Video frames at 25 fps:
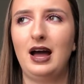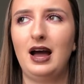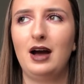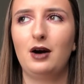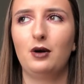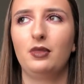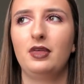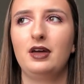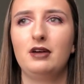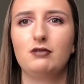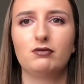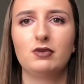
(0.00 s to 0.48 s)

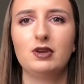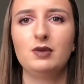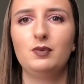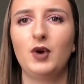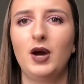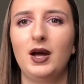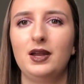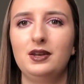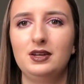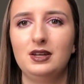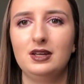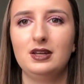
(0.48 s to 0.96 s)
how they're
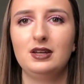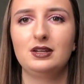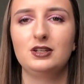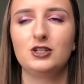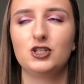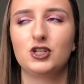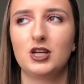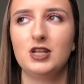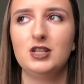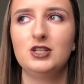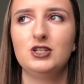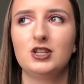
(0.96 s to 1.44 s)
rebranding
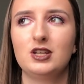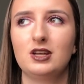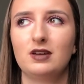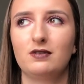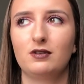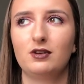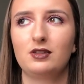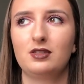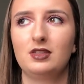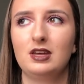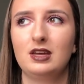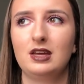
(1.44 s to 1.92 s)
and changing
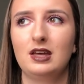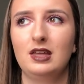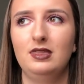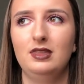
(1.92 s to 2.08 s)
everything,